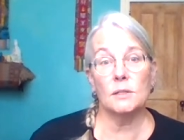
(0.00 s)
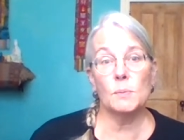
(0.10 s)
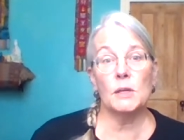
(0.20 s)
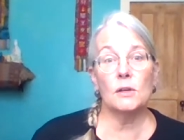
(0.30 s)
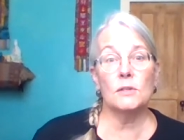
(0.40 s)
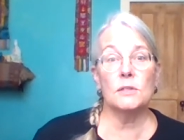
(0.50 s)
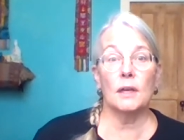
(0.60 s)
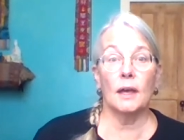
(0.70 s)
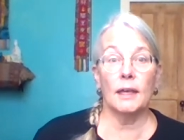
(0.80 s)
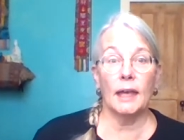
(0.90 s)
Because
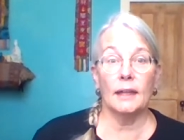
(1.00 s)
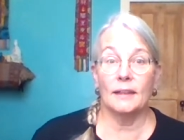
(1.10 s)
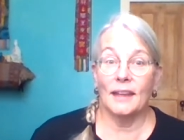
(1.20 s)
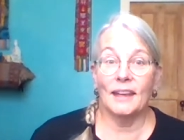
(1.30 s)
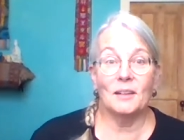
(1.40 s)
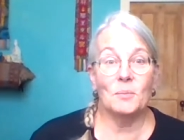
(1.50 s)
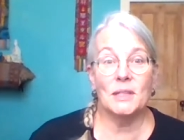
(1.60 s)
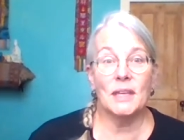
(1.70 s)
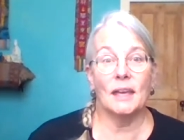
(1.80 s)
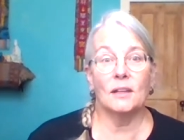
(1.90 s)
again, it can be
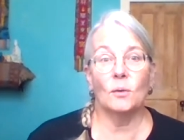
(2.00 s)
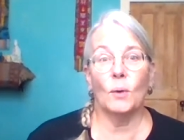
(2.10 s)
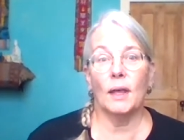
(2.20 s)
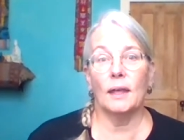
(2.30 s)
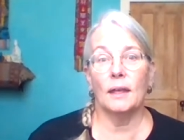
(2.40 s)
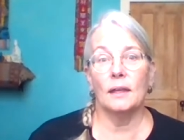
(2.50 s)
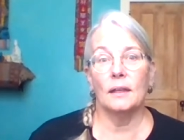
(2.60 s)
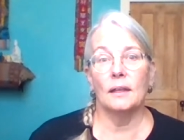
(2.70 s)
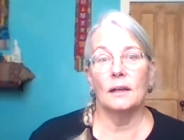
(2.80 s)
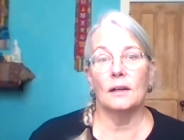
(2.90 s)
taken away.
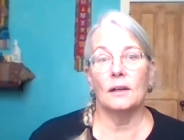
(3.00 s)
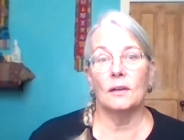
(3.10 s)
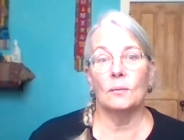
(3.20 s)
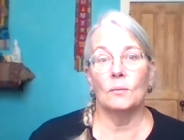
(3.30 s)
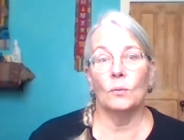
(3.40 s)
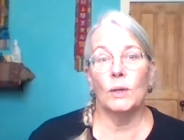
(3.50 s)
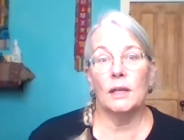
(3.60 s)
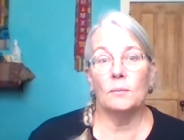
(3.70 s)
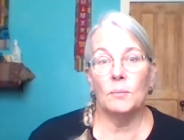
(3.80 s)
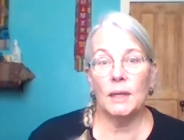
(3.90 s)
We
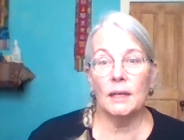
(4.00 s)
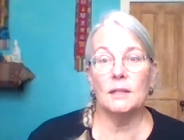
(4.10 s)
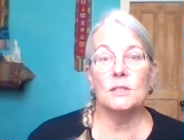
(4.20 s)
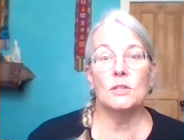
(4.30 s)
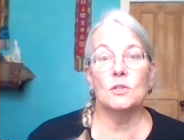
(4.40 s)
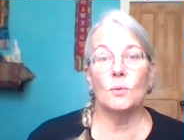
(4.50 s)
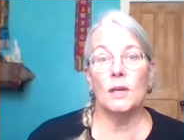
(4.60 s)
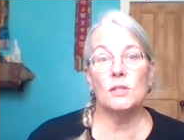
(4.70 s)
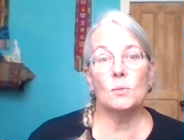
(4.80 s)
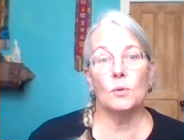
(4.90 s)
can be in a
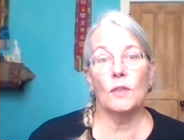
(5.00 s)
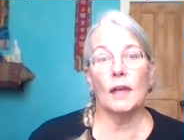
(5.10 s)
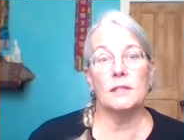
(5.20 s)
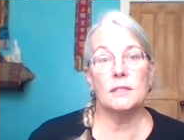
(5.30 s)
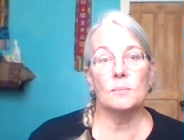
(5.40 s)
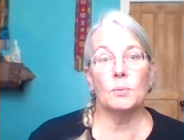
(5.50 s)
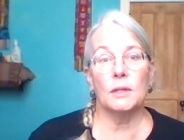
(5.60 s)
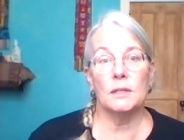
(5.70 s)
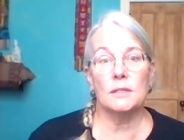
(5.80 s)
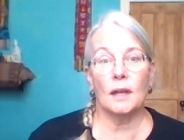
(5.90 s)
situation where that simply
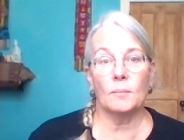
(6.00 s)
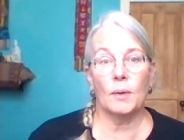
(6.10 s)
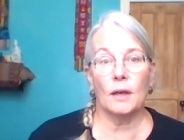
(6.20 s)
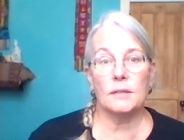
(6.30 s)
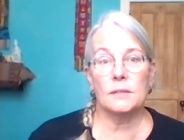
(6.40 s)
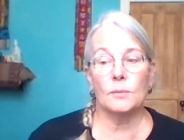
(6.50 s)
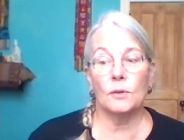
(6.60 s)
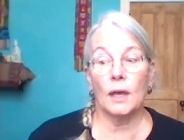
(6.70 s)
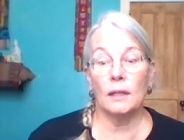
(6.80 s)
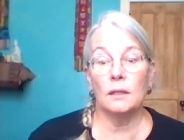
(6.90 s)
is not
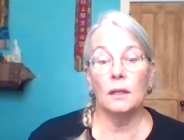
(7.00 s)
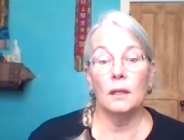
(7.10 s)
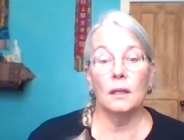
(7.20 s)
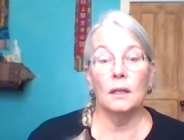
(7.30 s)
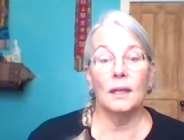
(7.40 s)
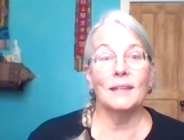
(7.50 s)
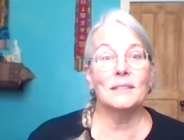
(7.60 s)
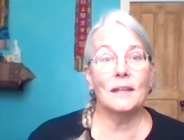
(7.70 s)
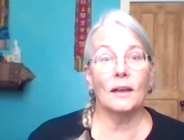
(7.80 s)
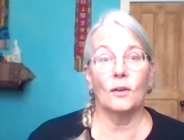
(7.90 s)
possible. And it's
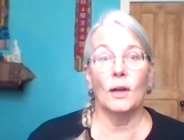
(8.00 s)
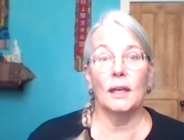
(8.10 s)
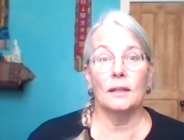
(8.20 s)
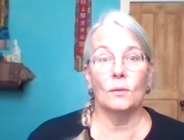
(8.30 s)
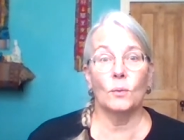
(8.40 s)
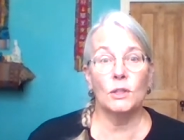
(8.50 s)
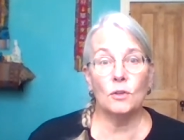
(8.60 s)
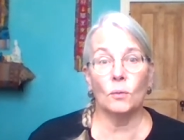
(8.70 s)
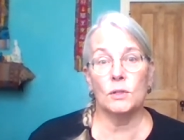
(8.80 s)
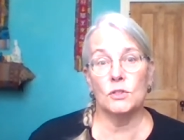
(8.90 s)
not great. We
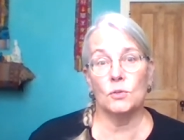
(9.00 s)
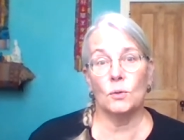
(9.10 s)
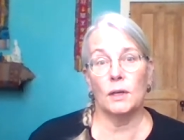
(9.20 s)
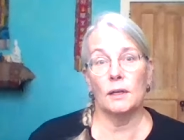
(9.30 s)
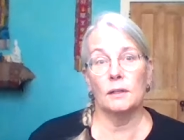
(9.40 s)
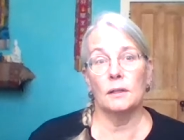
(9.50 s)
don't enjoy it.